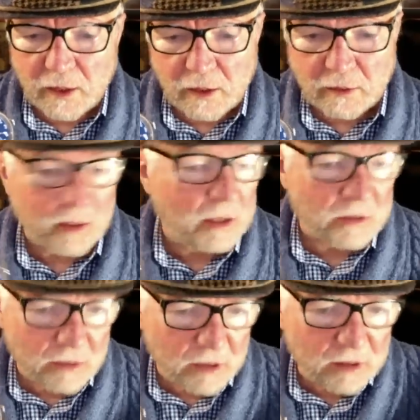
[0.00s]
Okay,
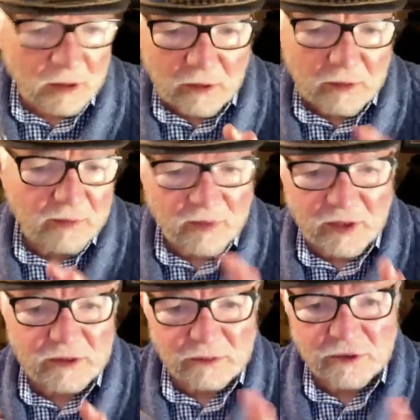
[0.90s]
so here I've
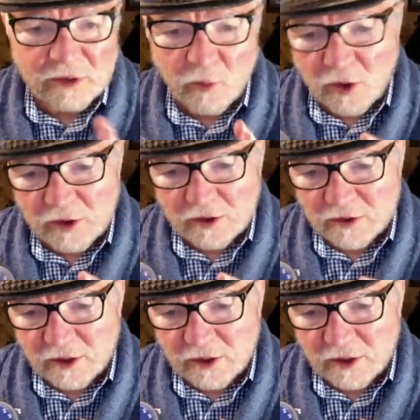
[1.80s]
got some watches.